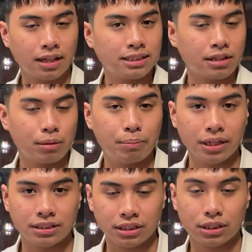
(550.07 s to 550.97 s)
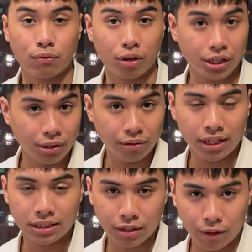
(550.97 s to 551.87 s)
lays out the basics of what you
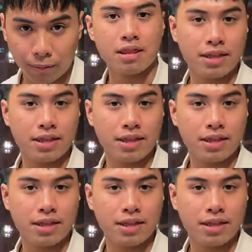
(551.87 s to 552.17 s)
need to know.